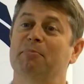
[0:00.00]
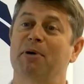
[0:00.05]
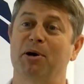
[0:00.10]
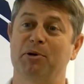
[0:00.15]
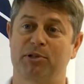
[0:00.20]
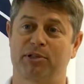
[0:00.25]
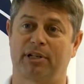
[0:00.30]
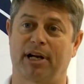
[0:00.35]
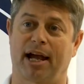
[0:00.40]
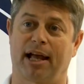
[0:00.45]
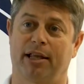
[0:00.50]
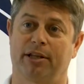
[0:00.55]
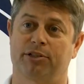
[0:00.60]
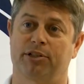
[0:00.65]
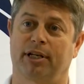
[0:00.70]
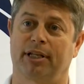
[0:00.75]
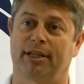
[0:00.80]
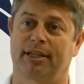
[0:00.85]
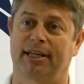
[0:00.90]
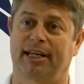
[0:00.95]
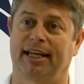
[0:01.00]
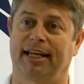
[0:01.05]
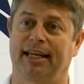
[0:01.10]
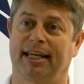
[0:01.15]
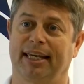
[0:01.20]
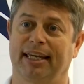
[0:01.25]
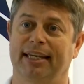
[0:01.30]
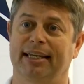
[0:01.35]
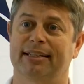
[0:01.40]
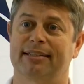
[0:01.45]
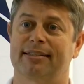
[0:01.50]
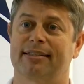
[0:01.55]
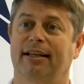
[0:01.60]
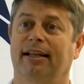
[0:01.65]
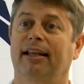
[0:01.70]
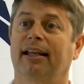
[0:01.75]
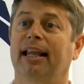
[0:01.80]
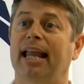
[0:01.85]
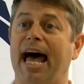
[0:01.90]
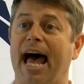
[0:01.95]
most challenging thing is
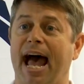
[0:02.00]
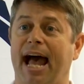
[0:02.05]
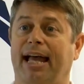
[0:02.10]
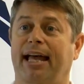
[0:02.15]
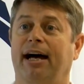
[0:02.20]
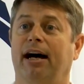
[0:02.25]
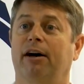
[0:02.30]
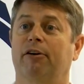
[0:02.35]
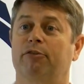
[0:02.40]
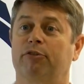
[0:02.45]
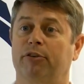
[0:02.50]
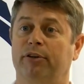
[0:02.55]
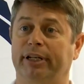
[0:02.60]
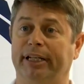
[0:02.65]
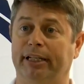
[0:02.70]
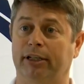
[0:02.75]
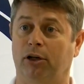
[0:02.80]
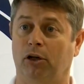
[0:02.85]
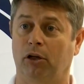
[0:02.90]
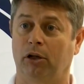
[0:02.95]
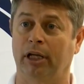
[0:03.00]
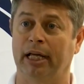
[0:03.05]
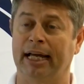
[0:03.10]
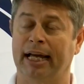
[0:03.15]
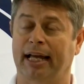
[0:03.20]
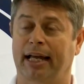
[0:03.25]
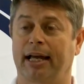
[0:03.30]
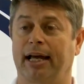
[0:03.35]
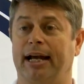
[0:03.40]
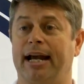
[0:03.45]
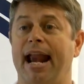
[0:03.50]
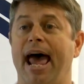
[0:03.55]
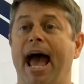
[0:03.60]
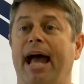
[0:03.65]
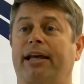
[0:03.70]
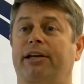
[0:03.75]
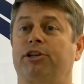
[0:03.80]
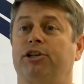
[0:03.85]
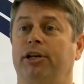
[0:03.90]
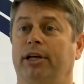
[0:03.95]
the lack of real
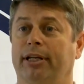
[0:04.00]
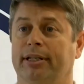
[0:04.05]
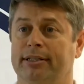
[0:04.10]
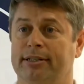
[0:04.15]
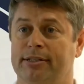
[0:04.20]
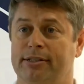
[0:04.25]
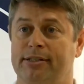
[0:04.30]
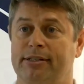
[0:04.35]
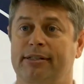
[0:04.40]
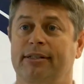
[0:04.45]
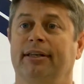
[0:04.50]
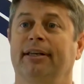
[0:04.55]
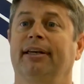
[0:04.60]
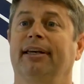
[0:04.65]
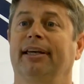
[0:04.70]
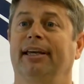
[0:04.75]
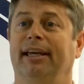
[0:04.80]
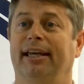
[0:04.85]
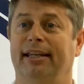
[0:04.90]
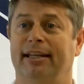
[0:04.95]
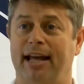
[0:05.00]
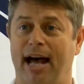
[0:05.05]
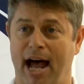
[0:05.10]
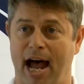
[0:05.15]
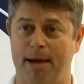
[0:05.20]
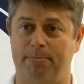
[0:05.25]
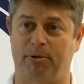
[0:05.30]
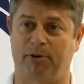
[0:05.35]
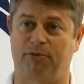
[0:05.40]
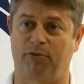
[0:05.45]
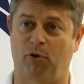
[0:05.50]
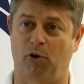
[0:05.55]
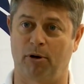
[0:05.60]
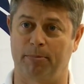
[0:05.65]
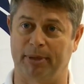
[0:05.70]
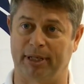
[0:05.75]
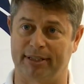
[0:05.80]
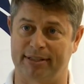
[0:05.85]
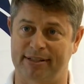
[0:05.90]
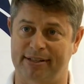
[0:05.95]
connections in high
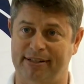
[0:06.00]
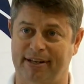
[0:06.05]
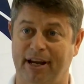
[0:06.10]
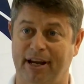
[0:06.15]
performance